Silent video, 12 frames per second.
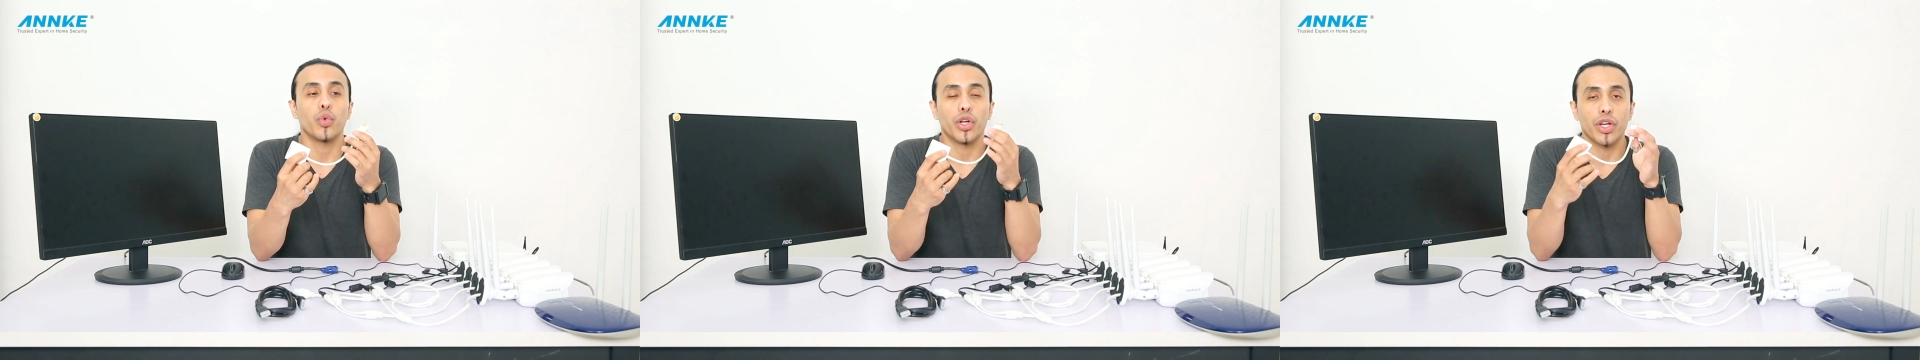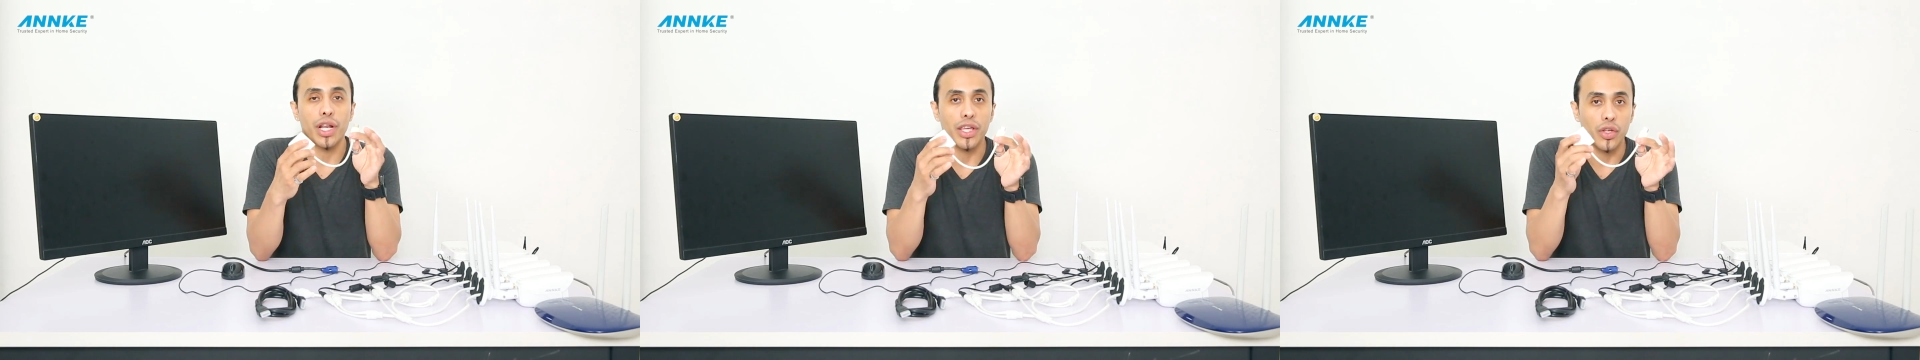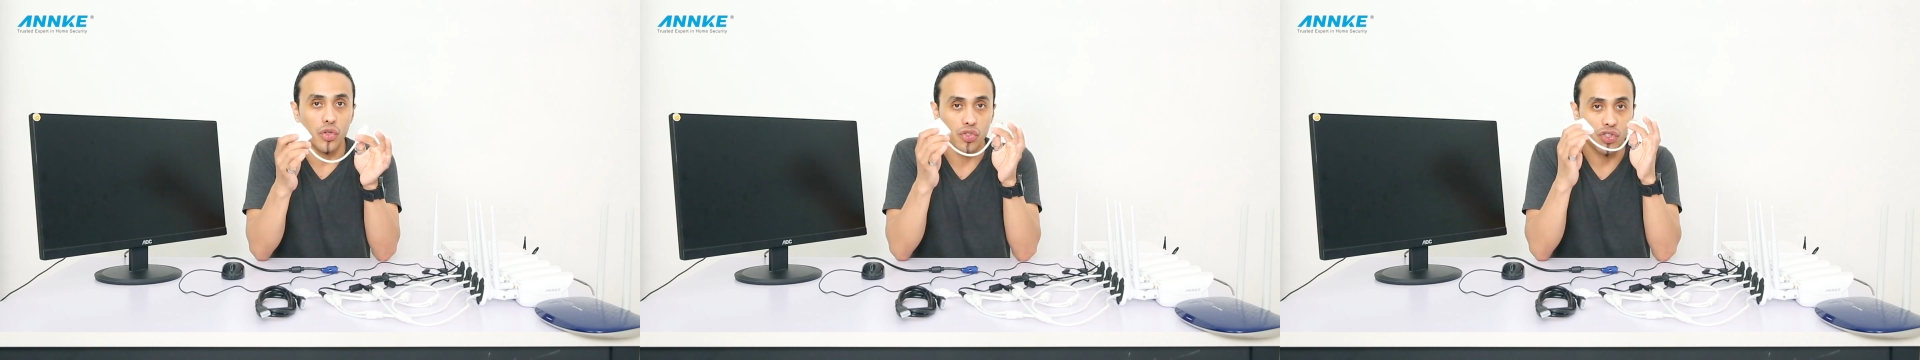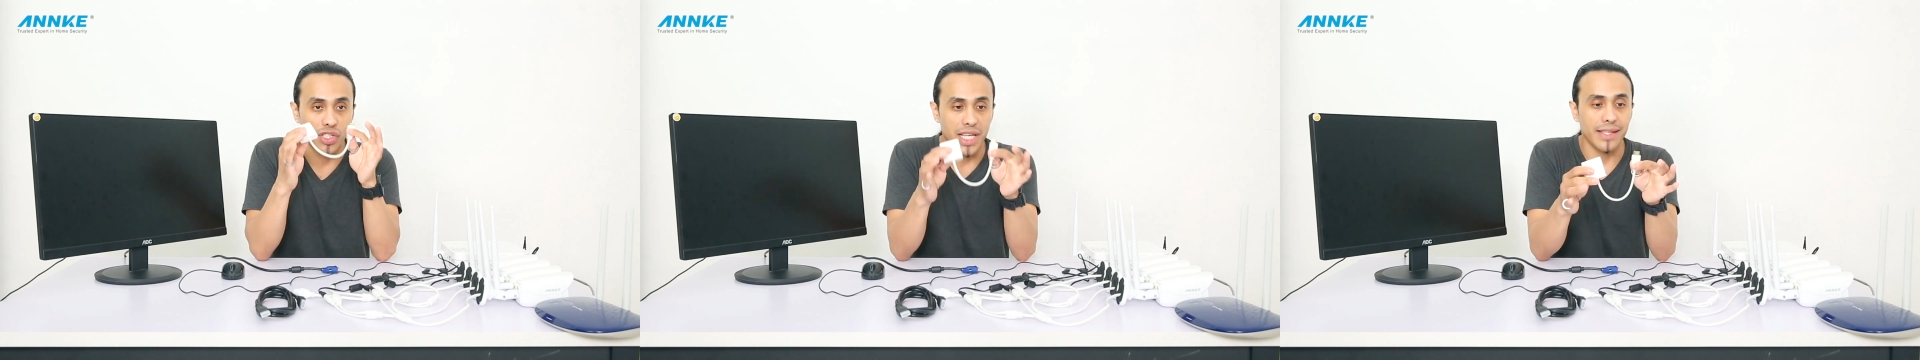we're going to
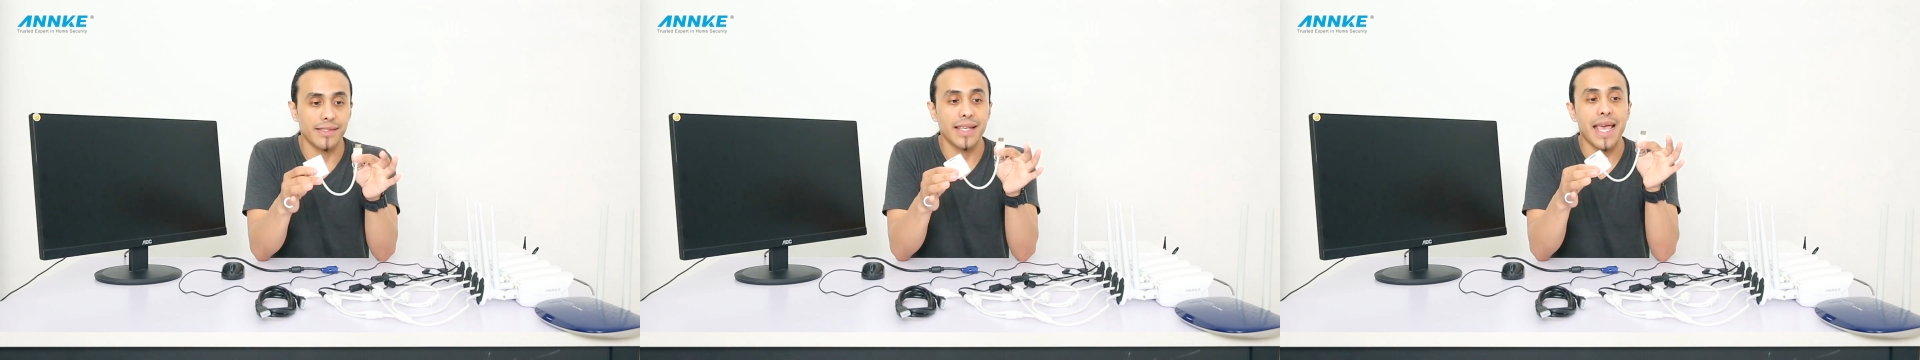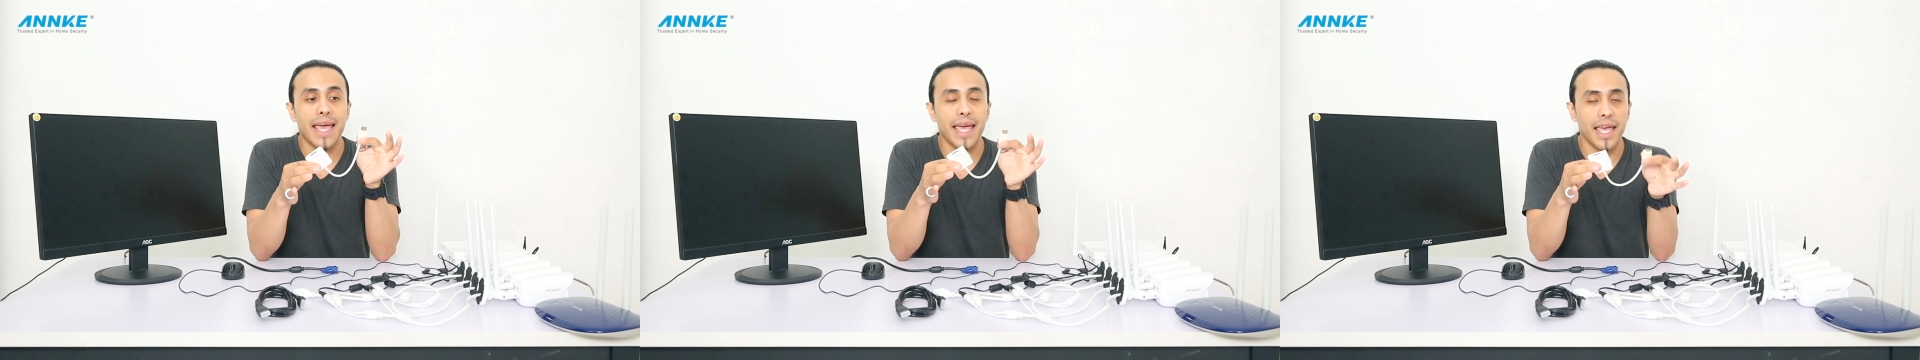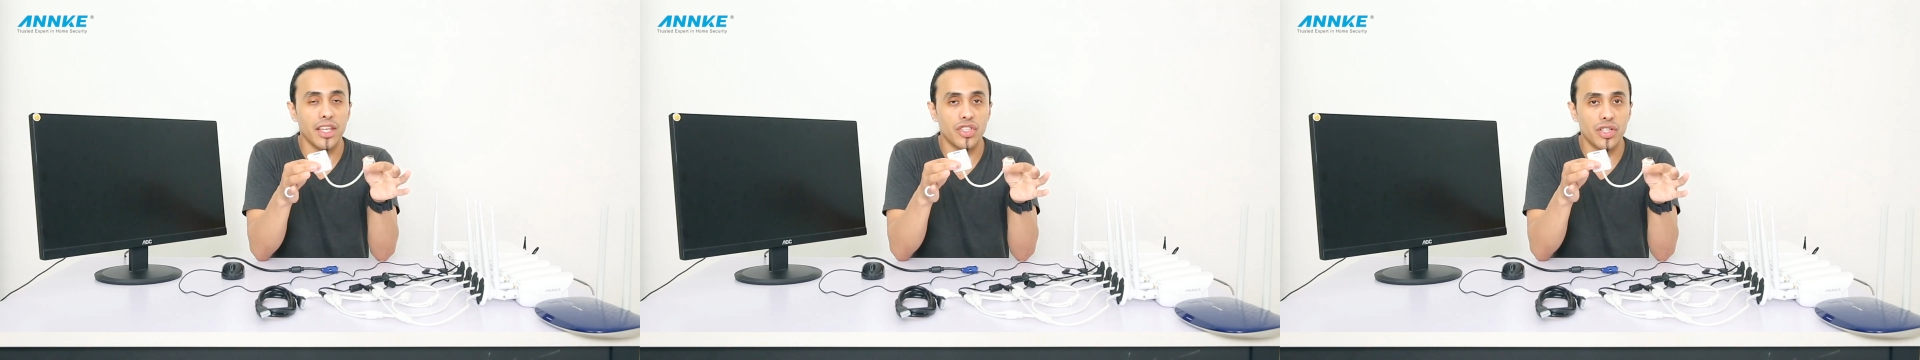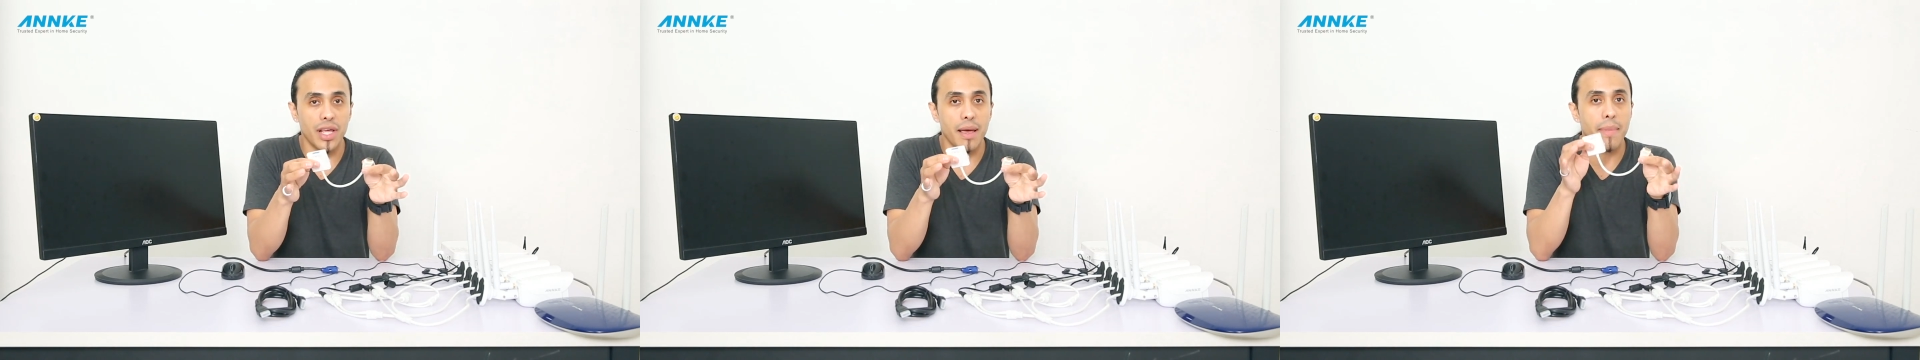use this
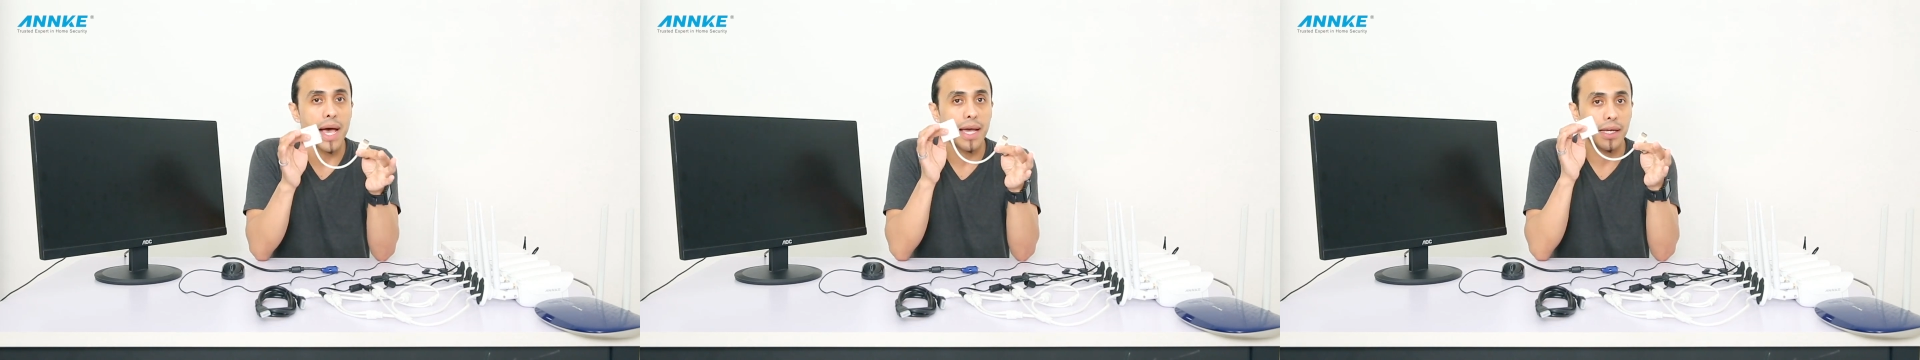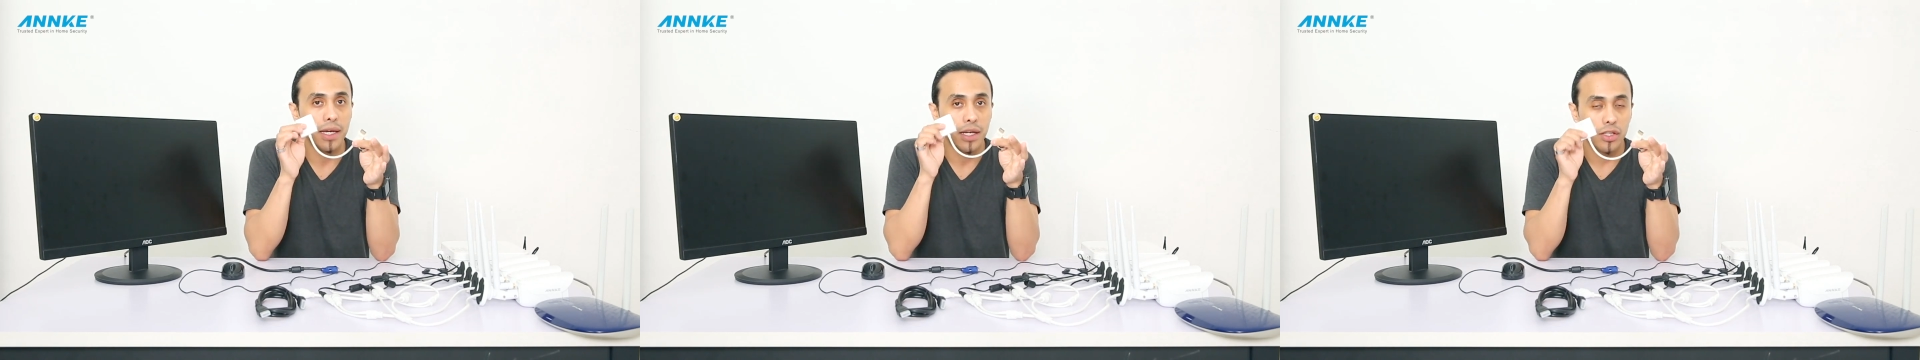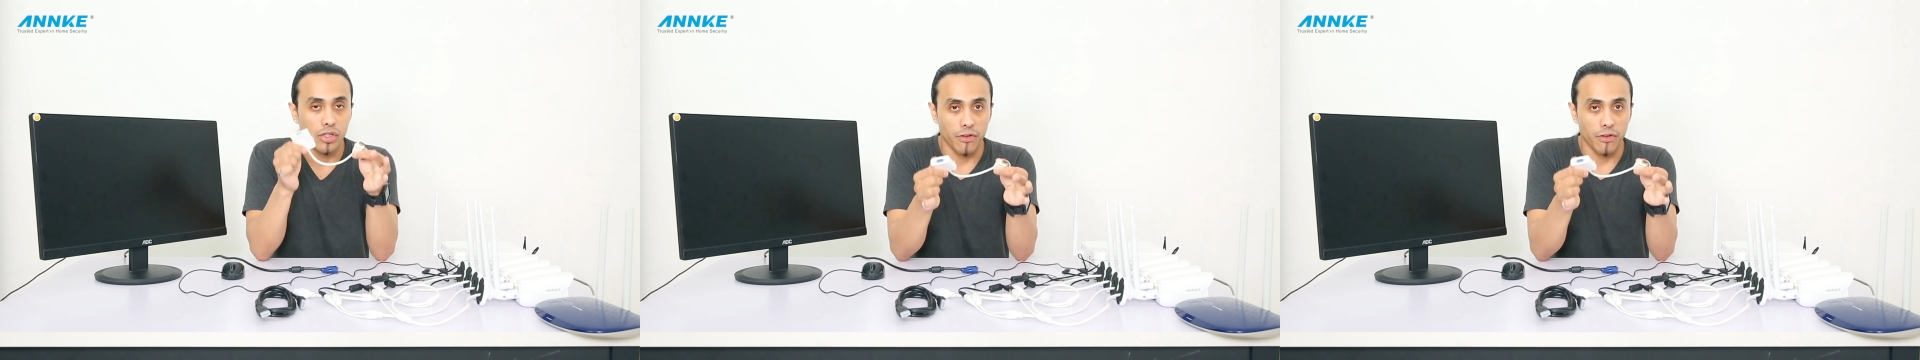HDMI